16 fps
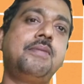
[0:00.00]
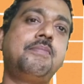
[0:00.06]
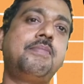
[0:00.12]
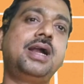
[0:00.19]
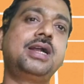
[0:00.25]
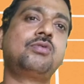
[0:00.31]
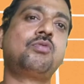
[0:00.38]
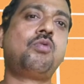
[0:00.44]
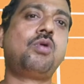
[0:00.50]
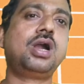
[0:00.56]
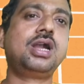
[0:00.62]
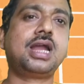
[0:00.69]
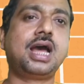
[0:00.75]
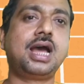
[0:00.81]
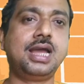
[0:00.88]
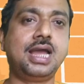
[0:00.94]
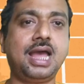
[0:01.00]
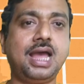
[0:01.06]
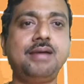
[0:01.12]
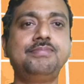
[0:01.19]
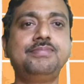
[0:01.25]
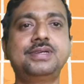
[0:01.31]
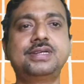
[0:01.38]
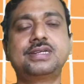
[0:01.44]
but what I
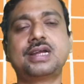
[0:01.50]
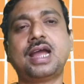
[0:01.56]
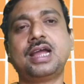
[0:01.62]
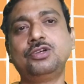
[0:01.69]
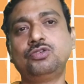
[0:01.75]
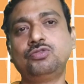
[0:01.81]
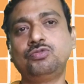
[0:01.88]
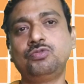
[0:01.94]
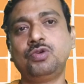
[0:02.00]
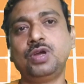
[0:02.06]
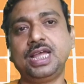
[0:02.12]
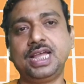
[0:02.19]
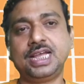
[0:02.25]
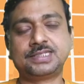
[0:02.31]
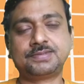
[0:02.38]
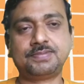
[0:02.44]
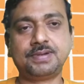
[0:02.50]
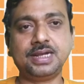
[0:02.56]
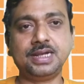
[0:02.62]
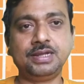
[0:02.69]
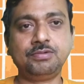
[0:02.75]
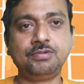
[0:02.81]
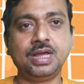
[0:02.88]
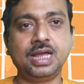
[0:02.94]
have tried to explain
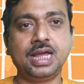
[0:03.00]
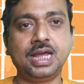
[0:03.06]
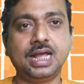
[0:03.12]
you